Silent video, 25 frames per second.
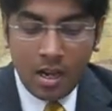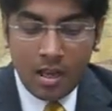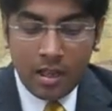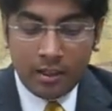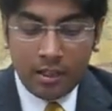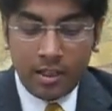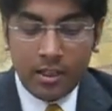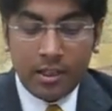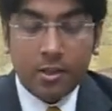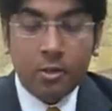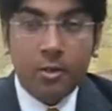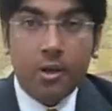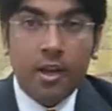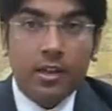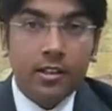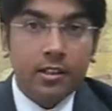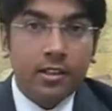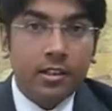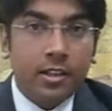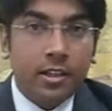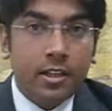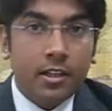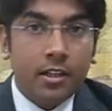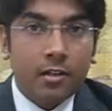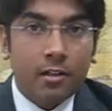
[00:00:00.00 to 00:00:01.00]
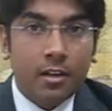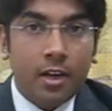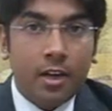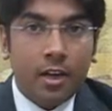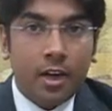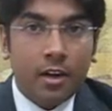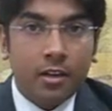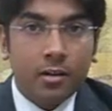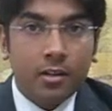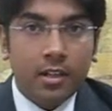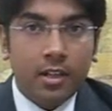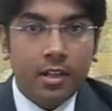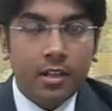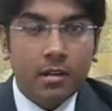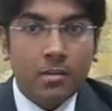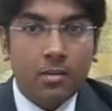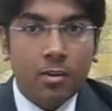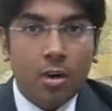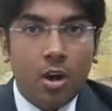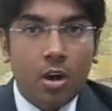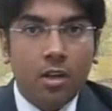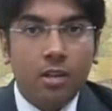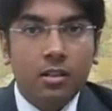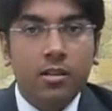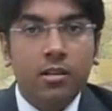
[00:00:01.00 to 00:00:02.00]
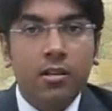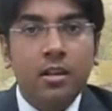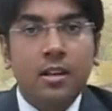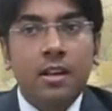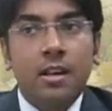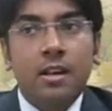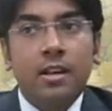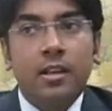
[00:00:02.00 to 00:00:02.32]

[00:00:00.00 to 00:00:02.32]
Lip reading: They don't hesitate to think outside the box.